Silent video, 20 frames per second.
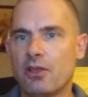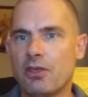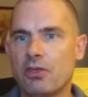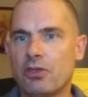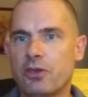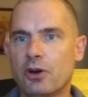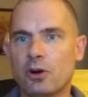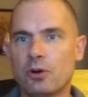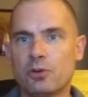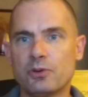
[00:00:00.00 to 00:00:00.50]

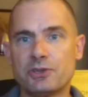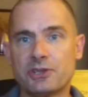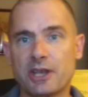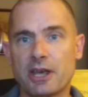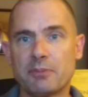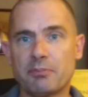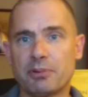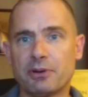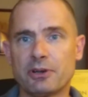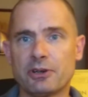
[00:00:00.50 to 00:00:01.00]
those
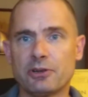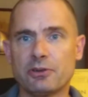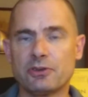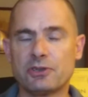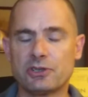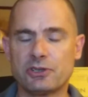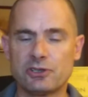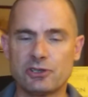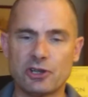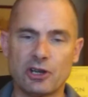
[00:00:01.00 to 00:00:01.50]
that
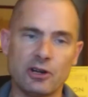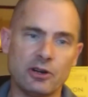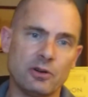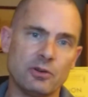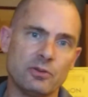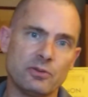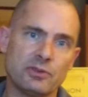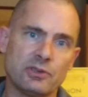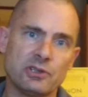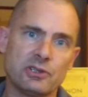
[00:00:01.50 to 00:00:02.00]
produce
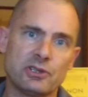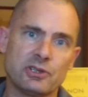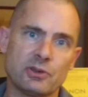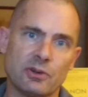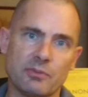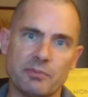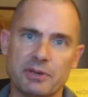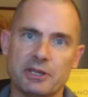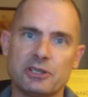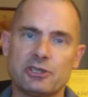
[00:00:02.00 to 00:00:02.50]
tones
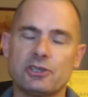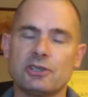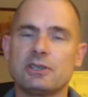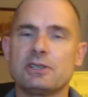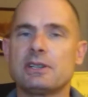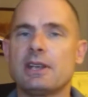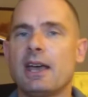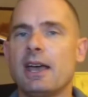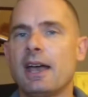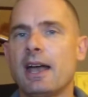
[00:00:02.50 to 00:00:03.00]
or
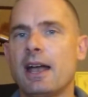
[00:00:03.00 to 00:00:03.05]
pitches